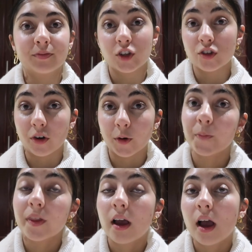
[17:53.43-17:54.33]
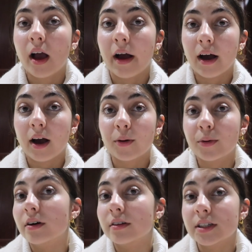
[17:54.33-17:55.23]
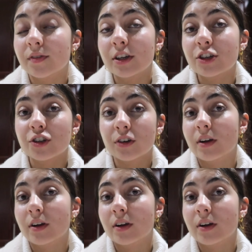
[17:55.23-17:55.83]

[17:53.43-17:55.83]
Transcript: So I will definitely show